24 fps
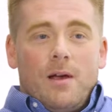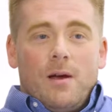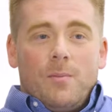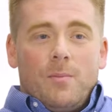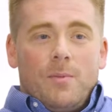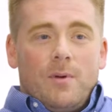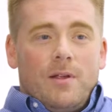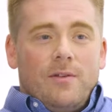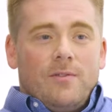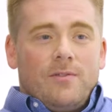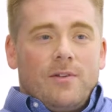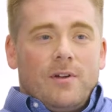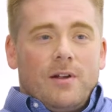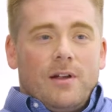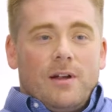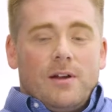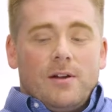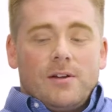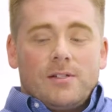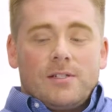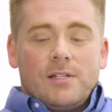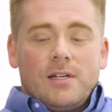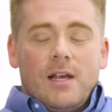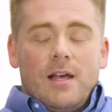company for
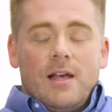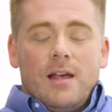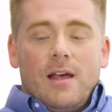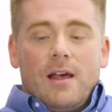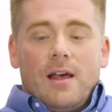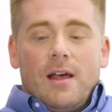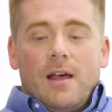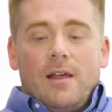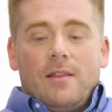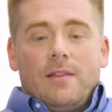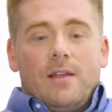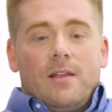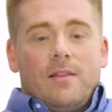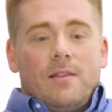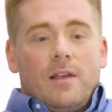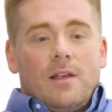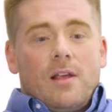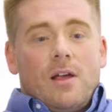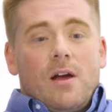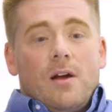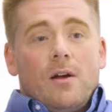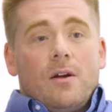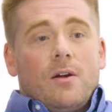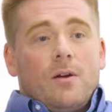years. And then the
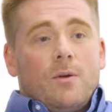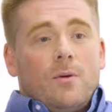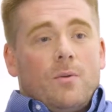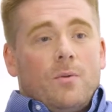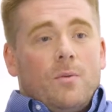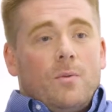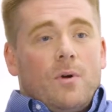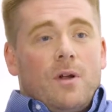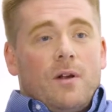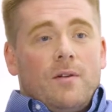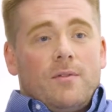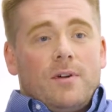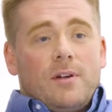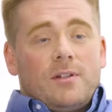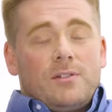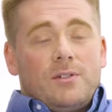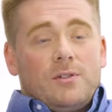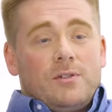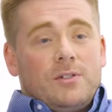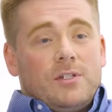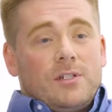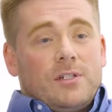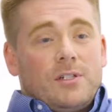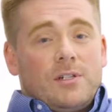younger one of us who
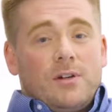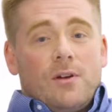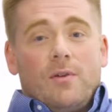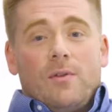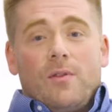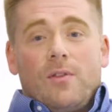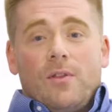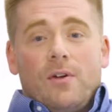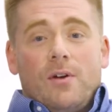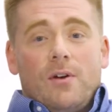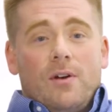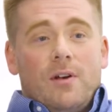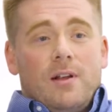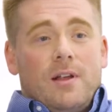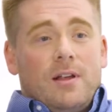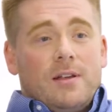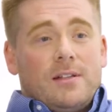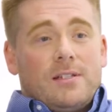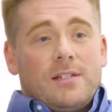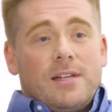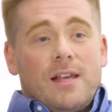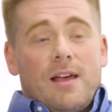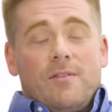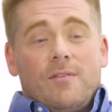just turned 30
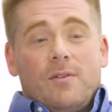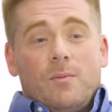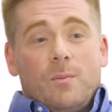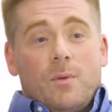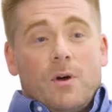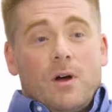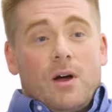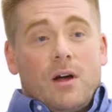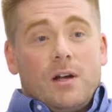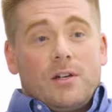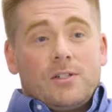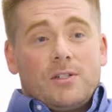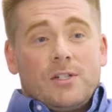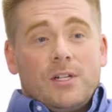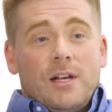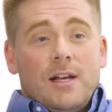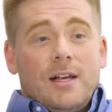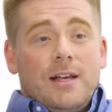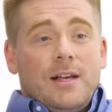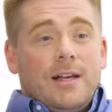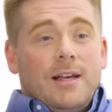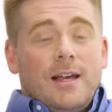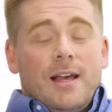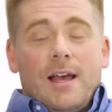is Kevin Bosch.
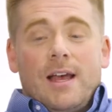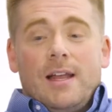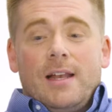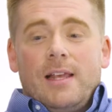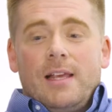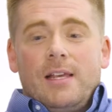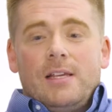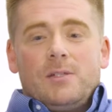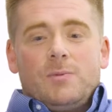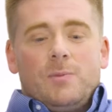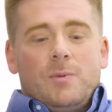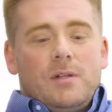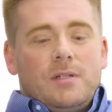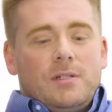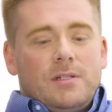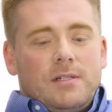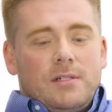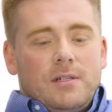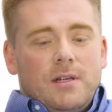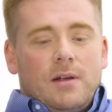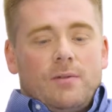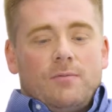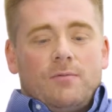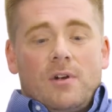And he's been
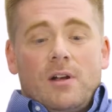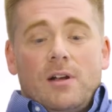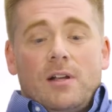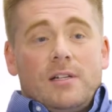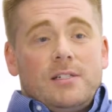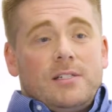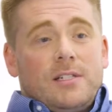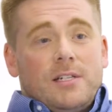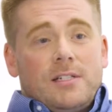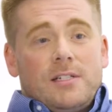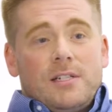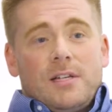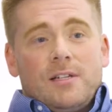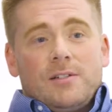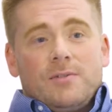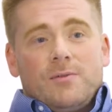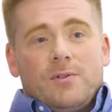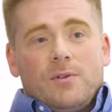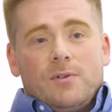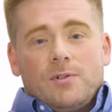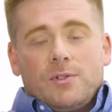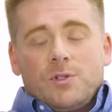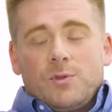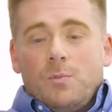running
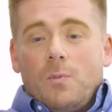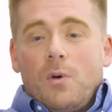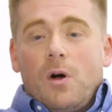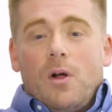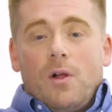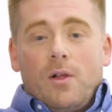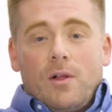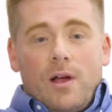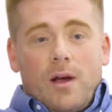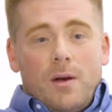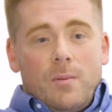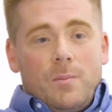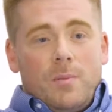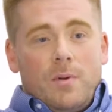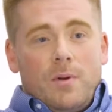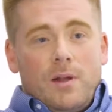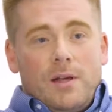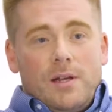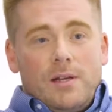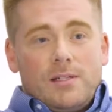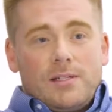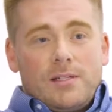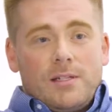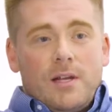successful small
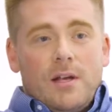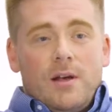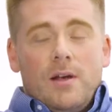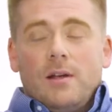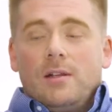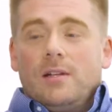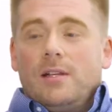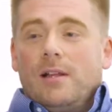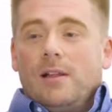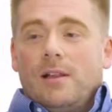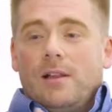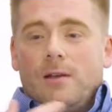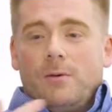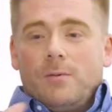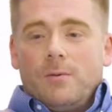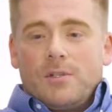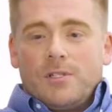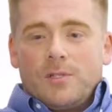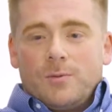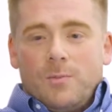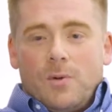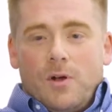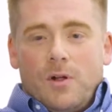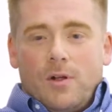companies, dealing with
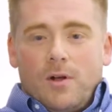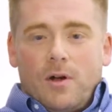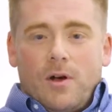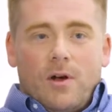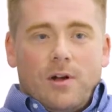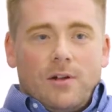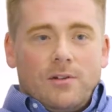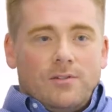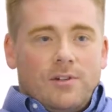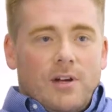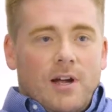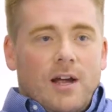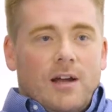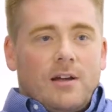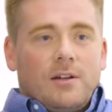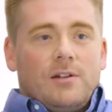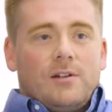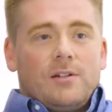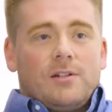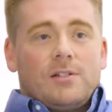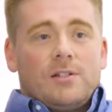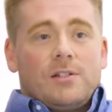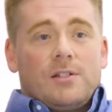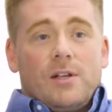small
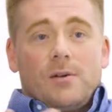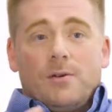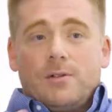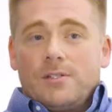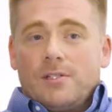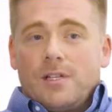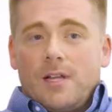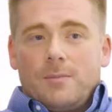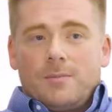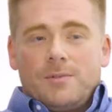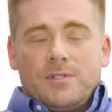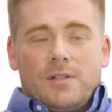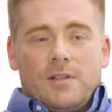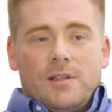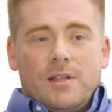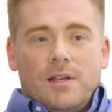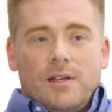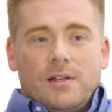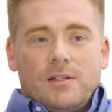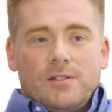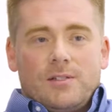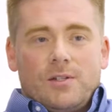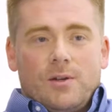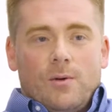contractors, those types of
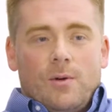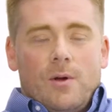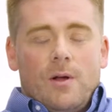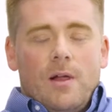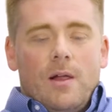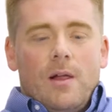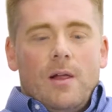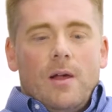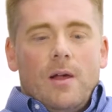things. So